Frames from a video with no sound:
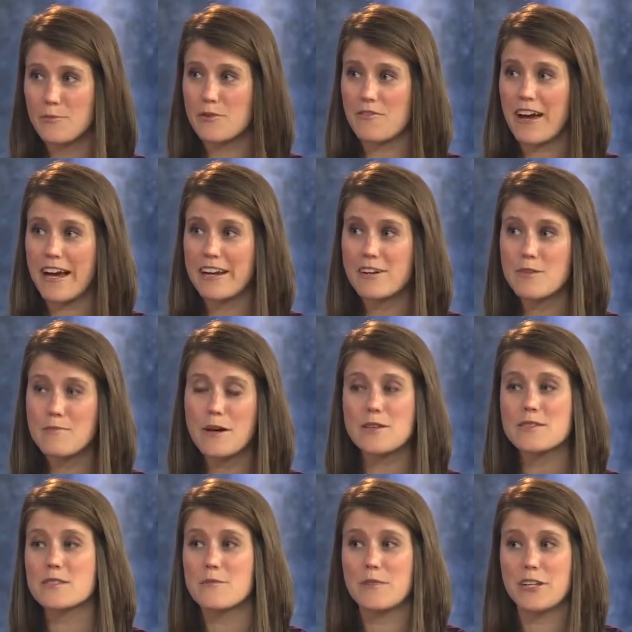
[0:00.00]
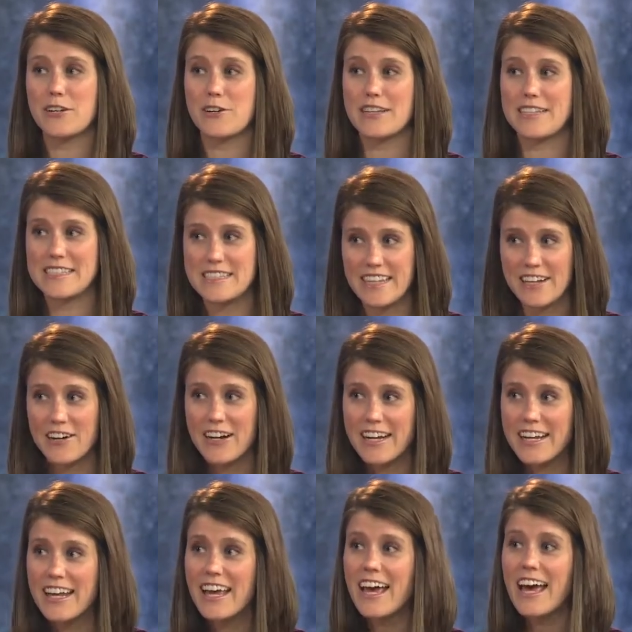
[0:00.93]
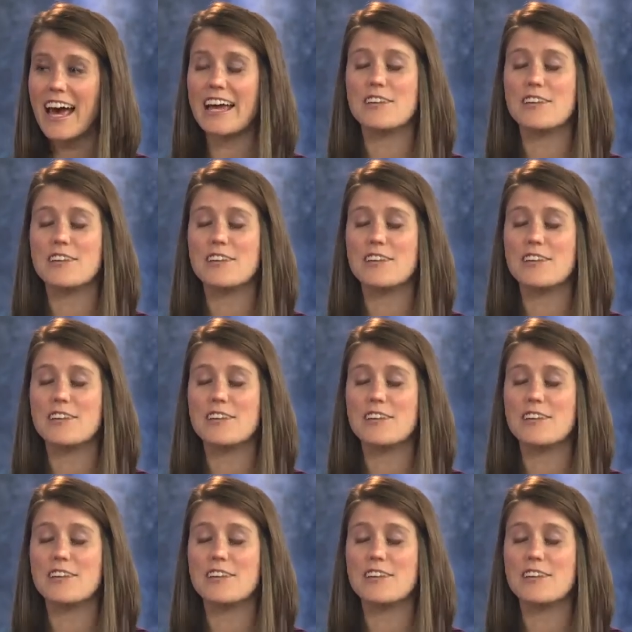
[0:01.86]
provider about something you're considering.